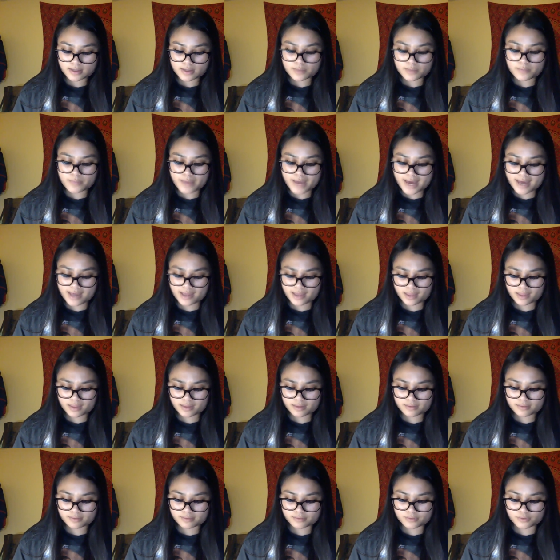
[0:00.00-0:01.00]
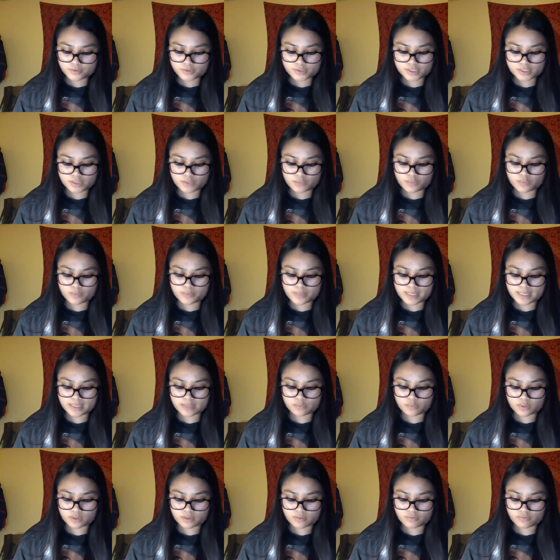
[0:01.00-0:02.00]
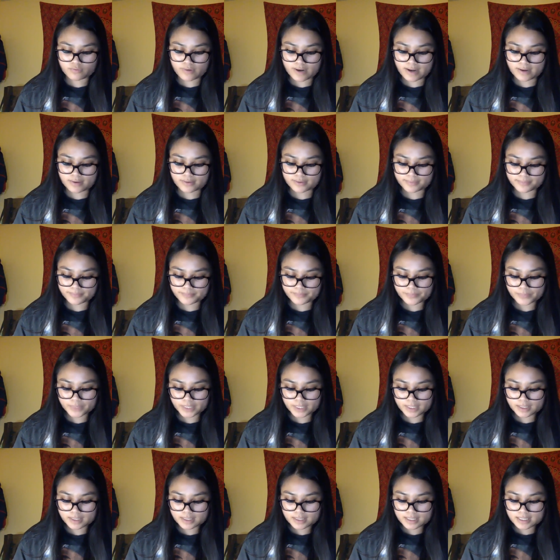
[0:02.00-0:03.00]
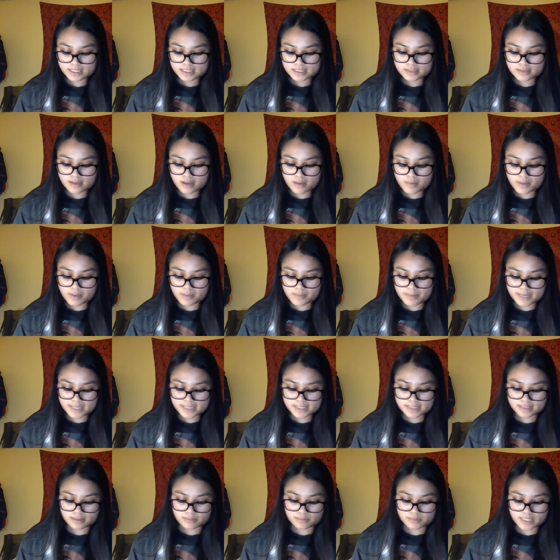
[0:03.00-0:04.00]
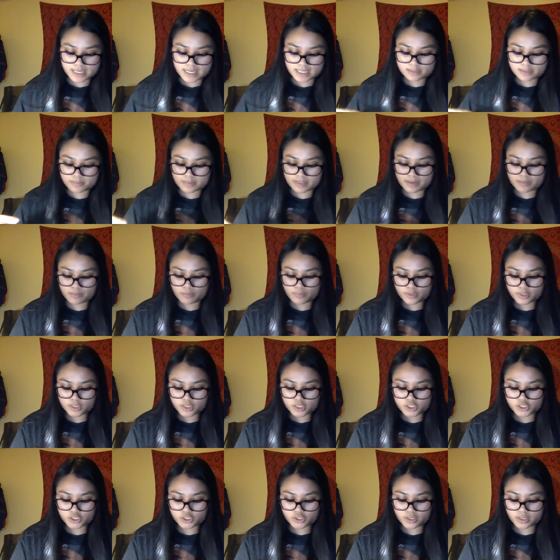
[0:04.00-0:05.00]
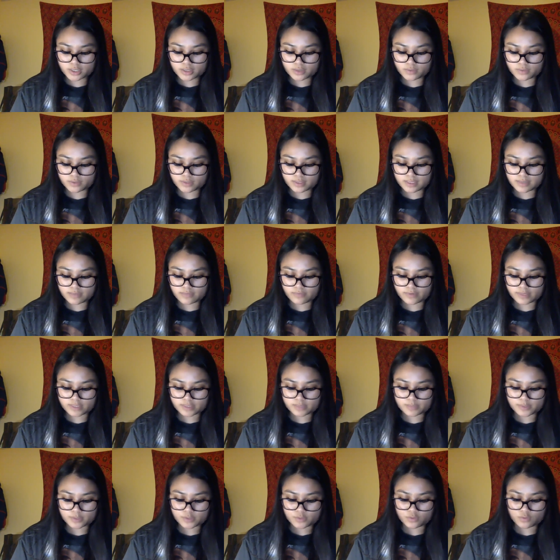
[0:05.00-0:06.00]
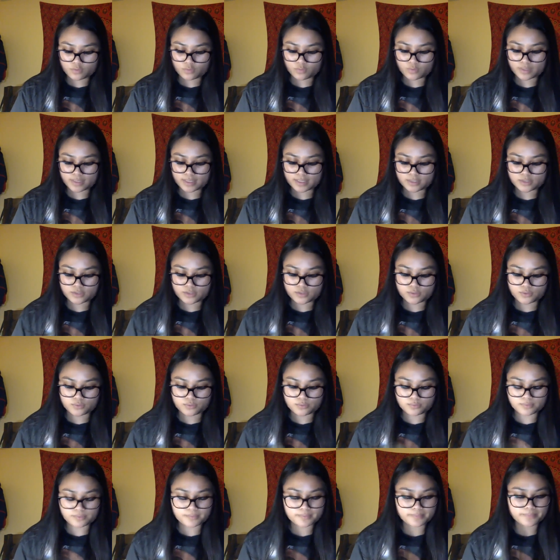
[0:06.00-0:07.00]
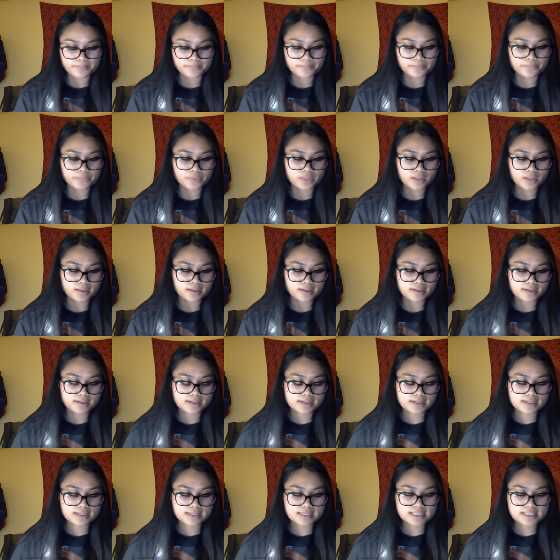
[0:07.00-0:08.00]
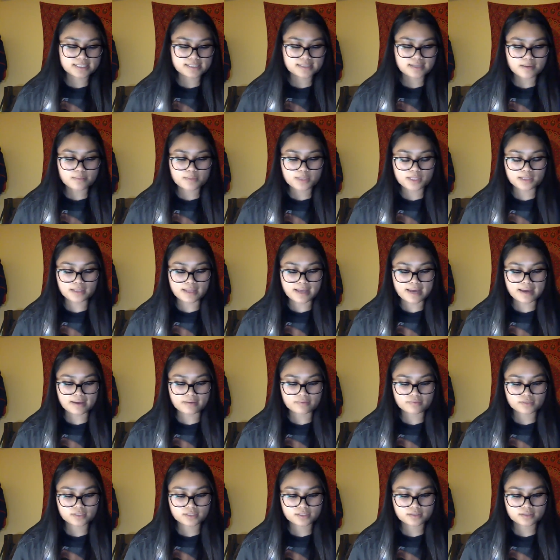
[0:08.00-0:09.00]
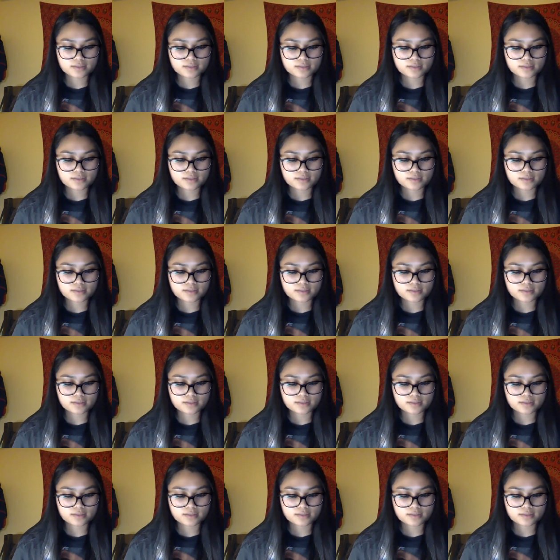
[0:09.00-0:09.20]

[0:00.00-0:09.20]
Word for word: Math, Lucy repeated with a frown. It's not my best subject, but I'm pretty sure I know the difference between one and two. This time he laughed.